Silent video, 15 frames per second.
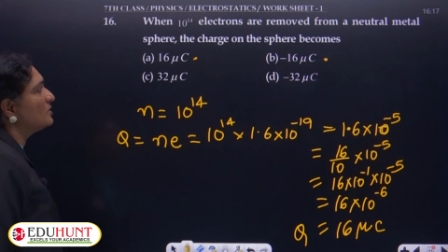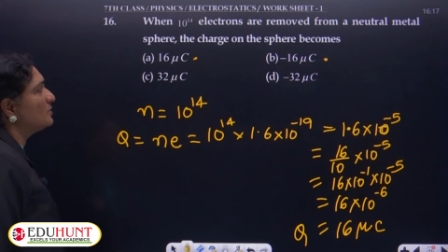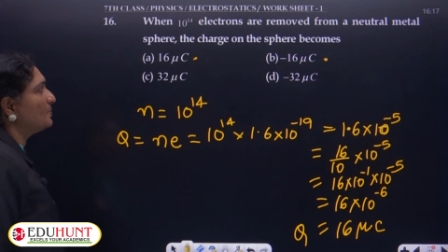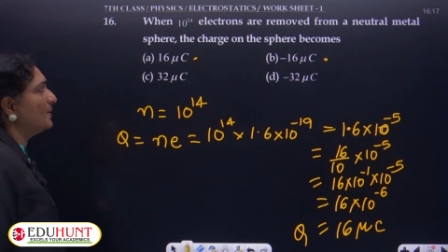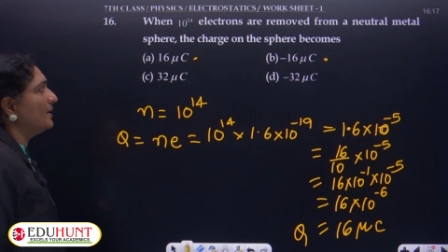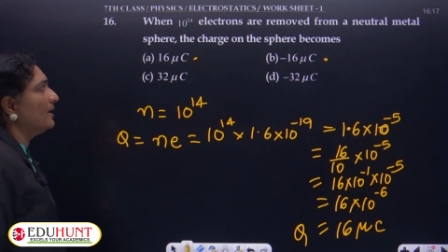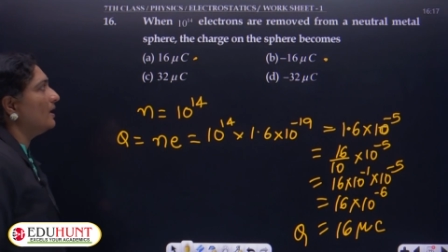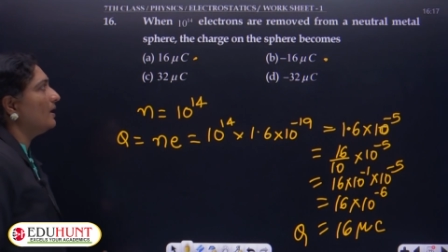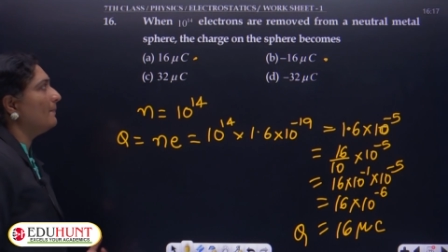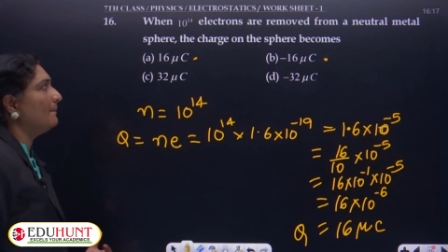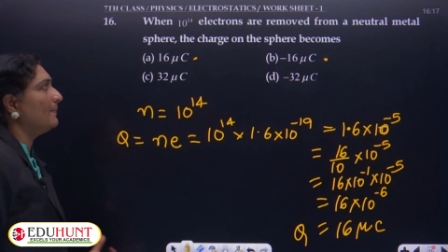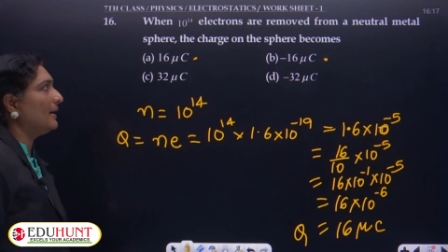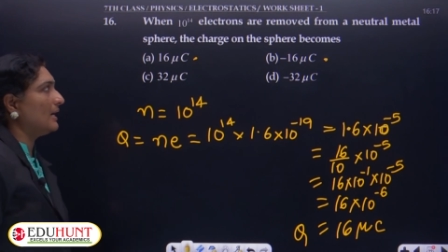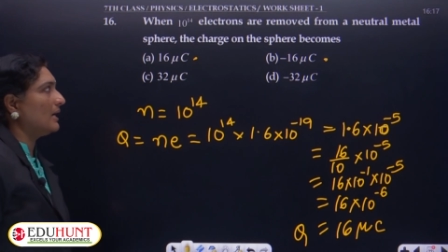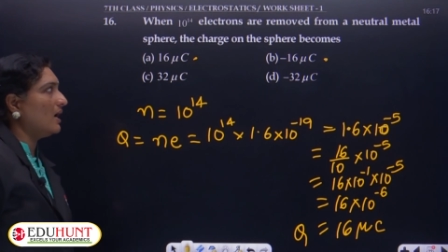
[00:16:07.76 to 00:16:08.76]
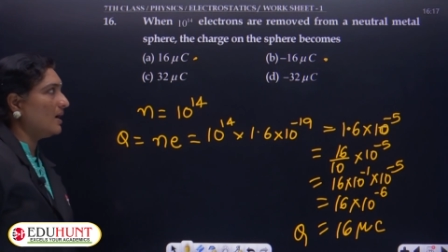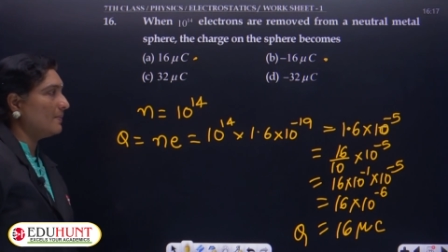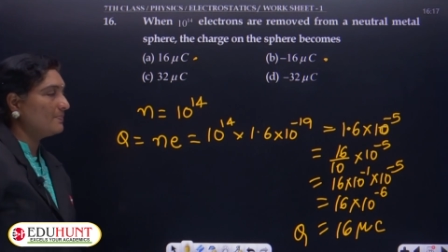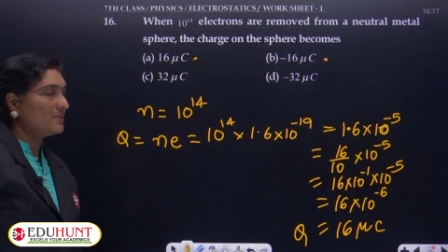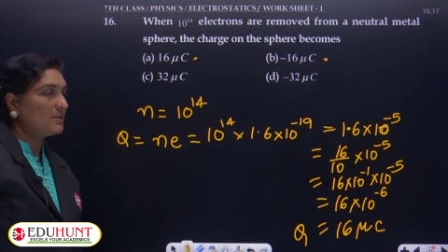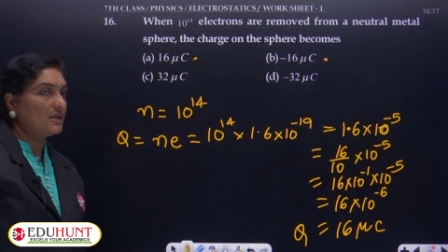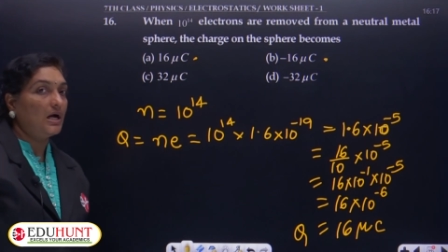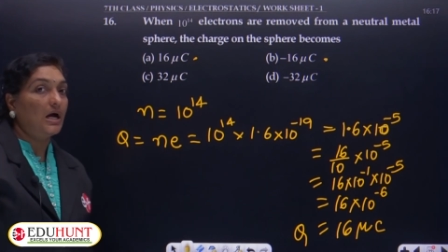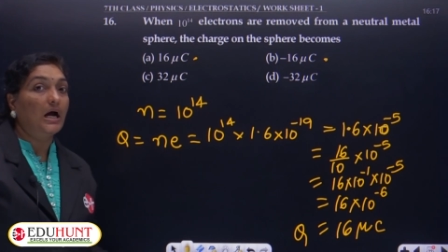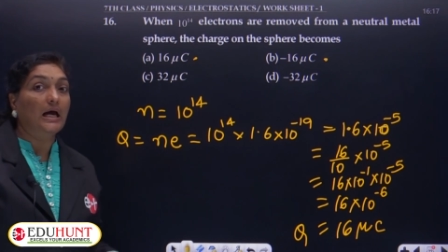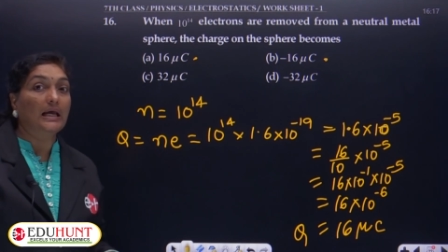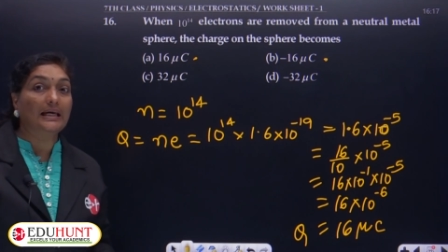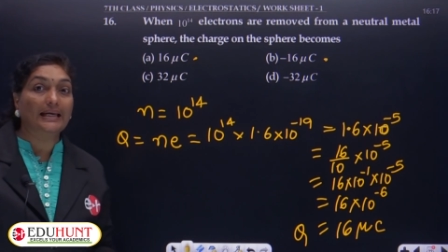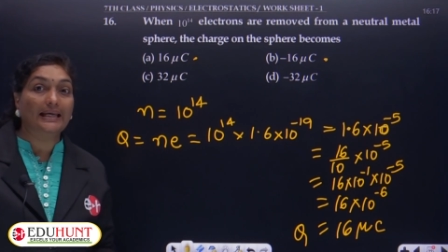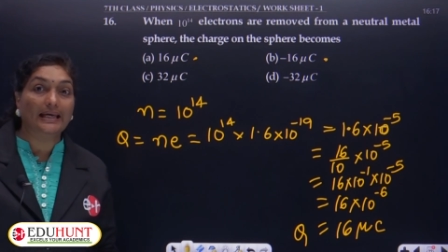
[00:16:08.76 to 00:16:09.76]
sphere becomes,
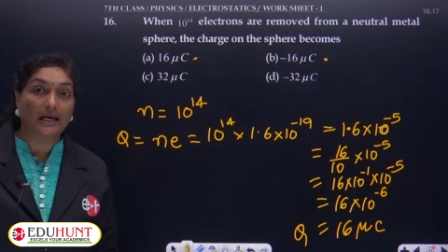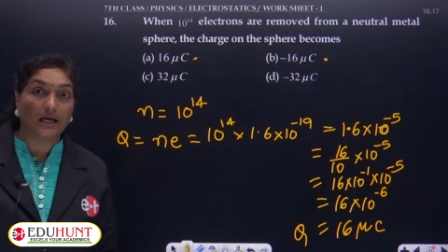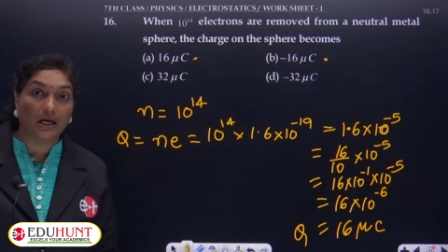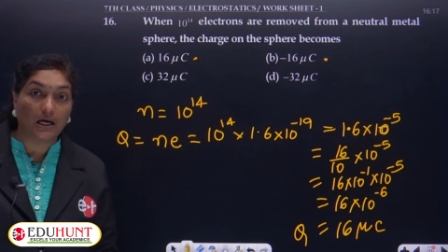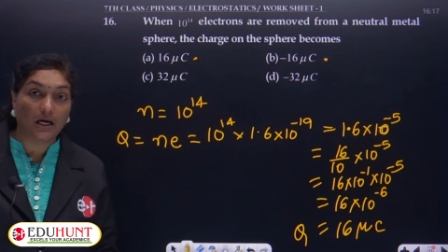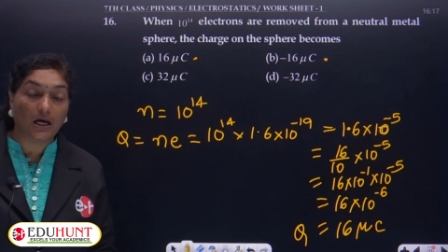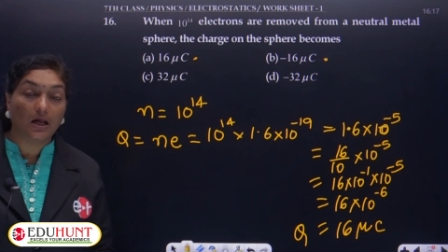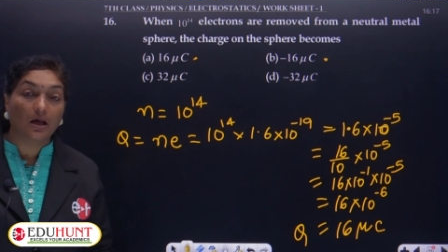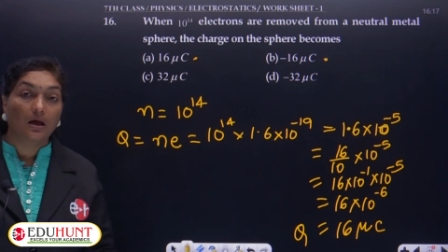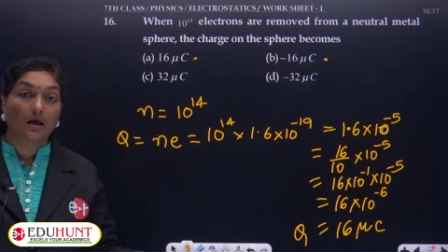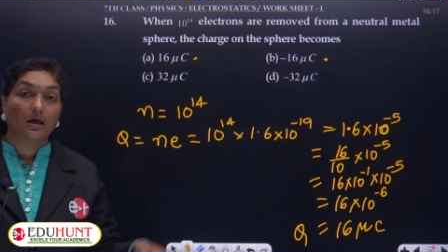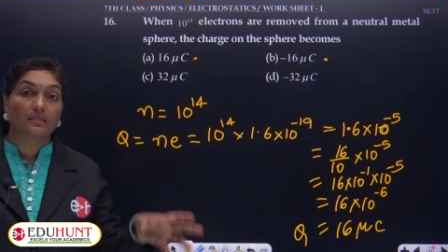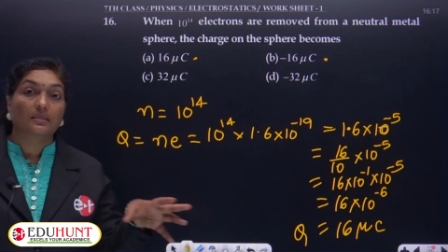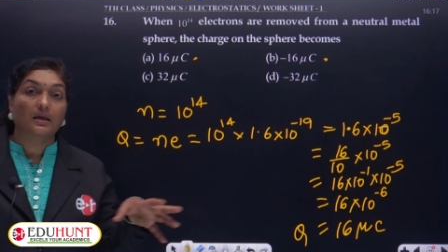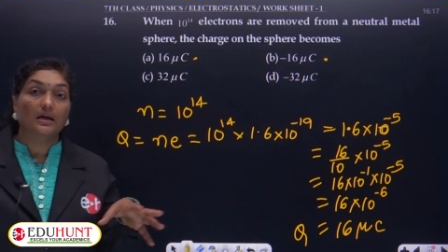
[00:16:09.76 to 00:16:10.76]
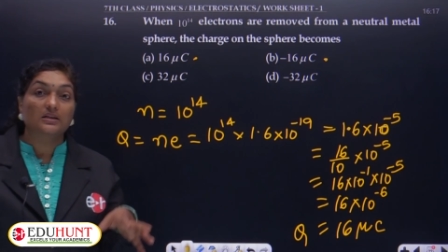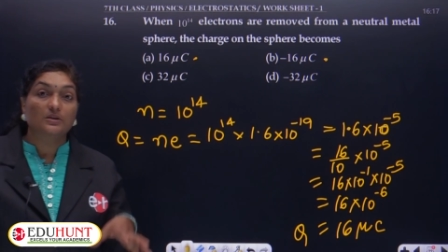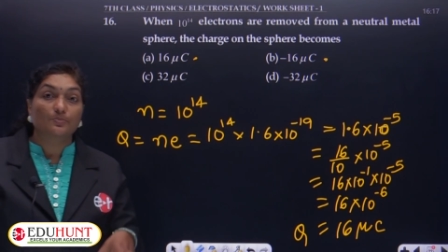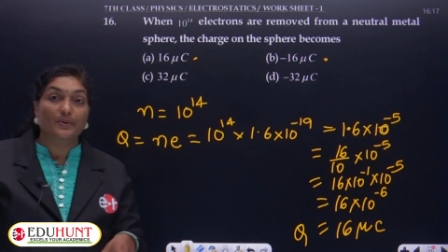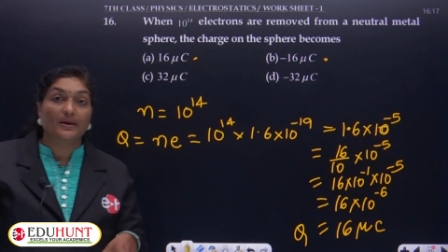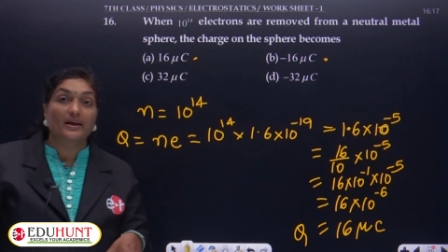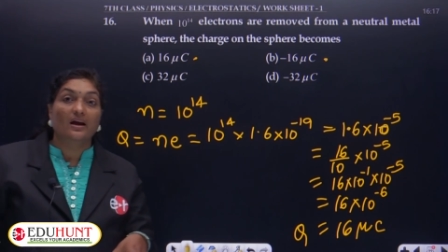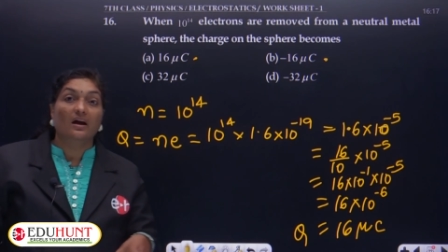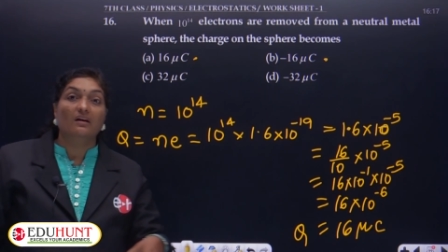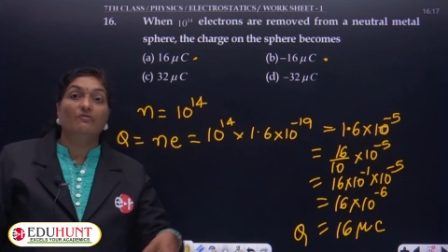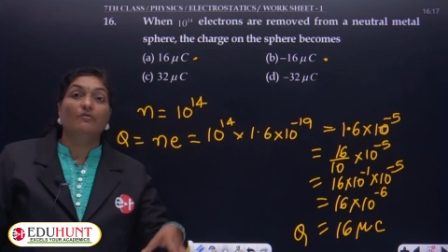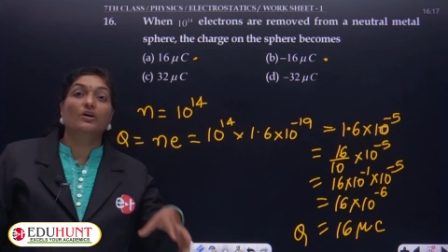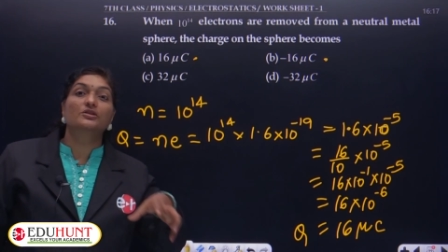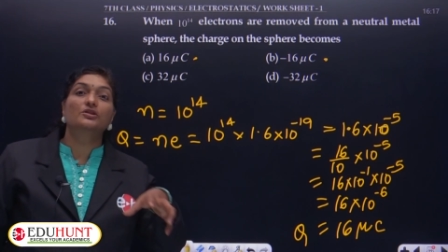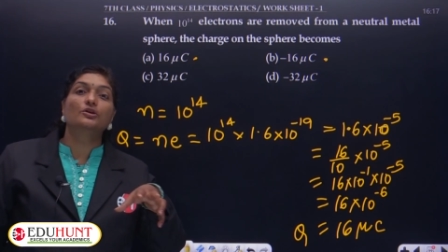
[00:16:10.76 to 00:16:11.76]
earlier the sphere
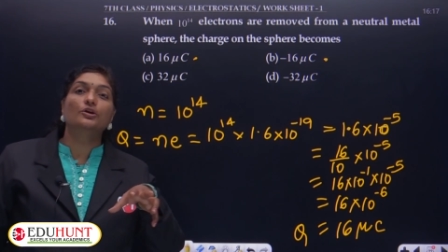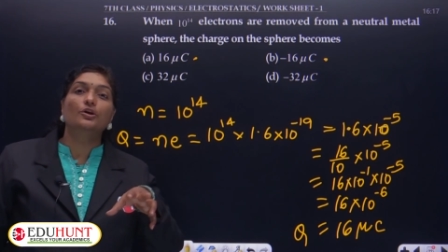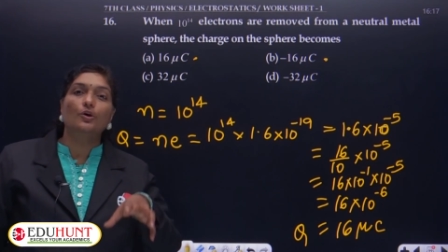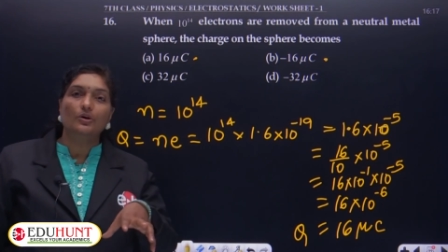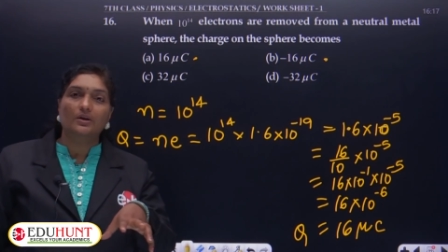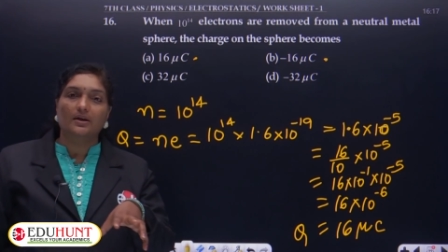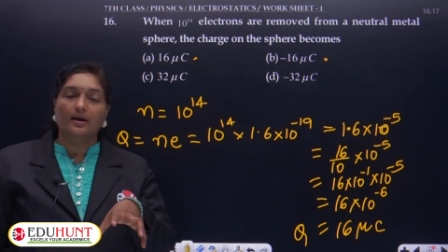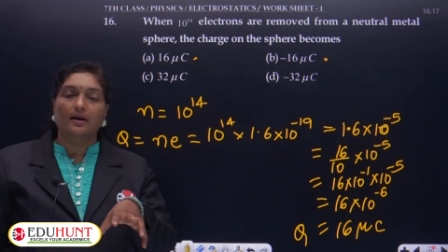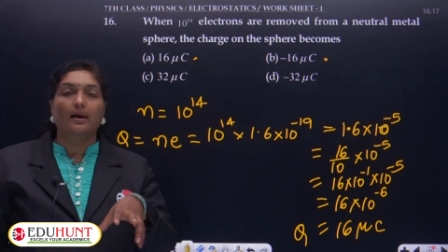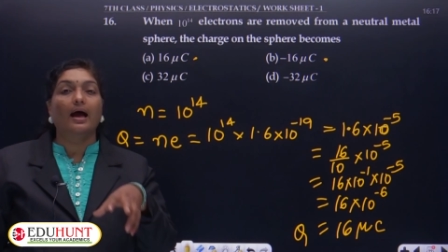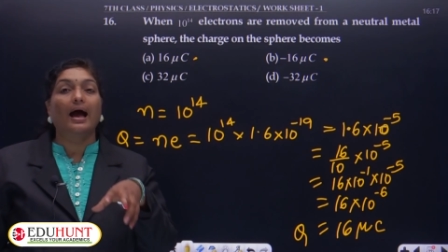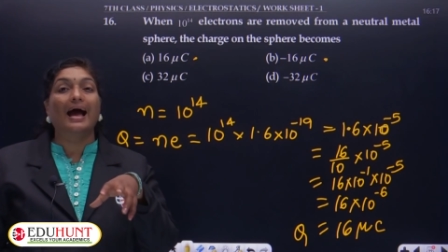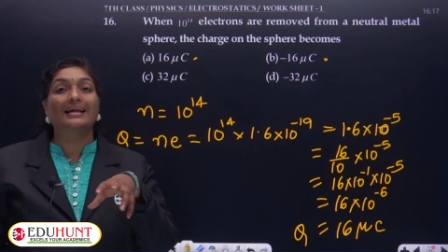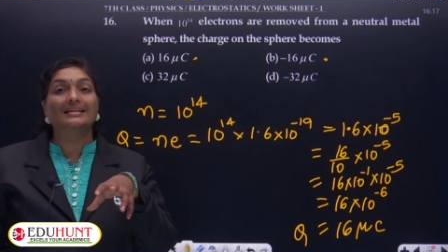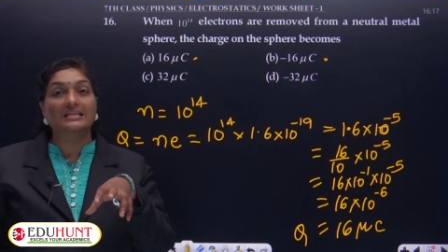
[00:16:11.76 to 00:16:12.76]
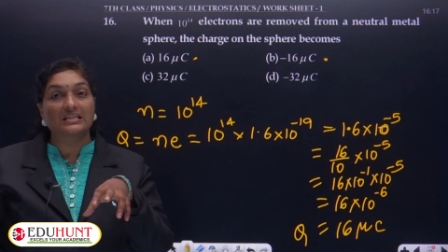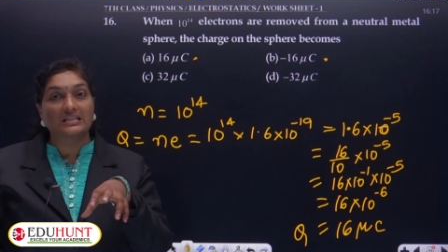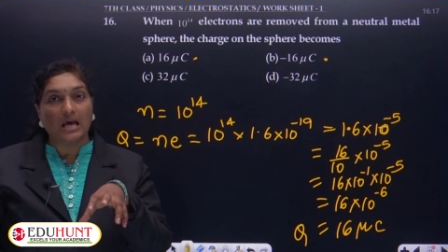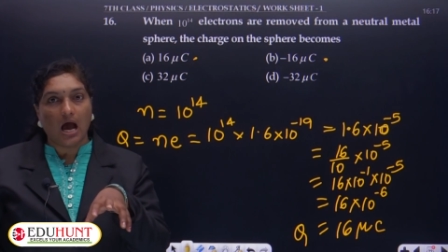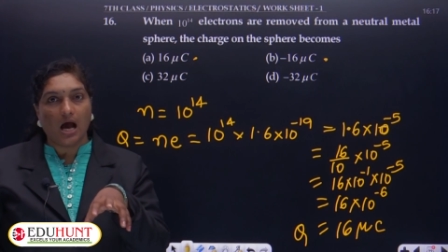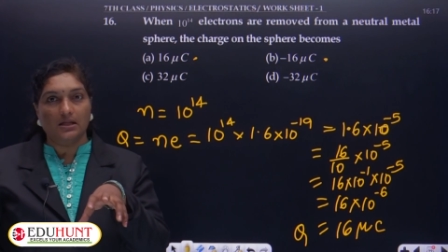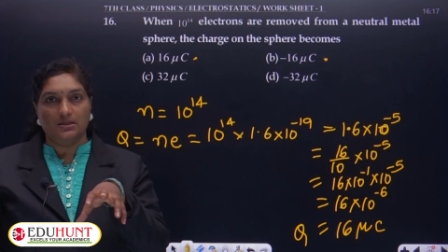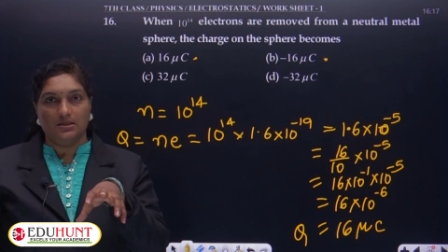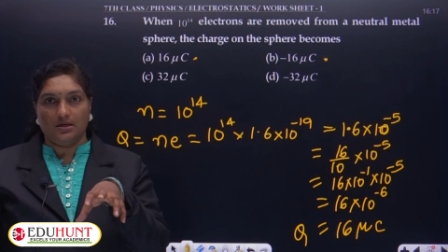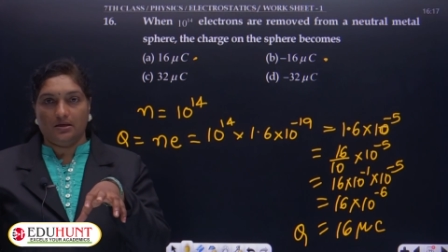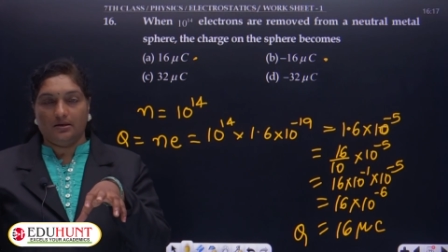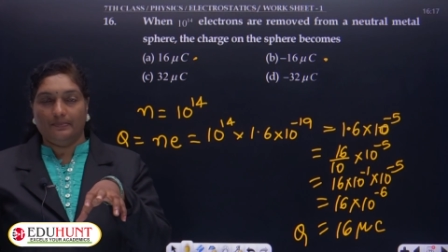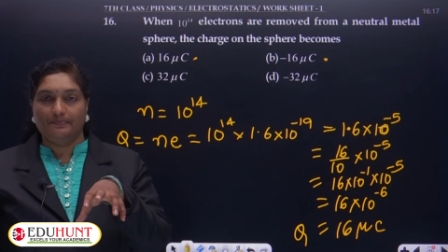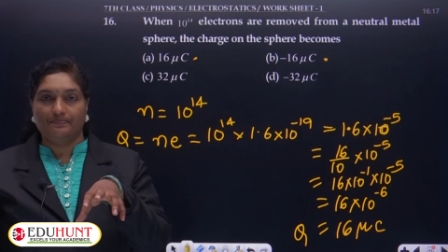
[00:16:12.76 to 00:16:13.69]
was neutral, uncharged.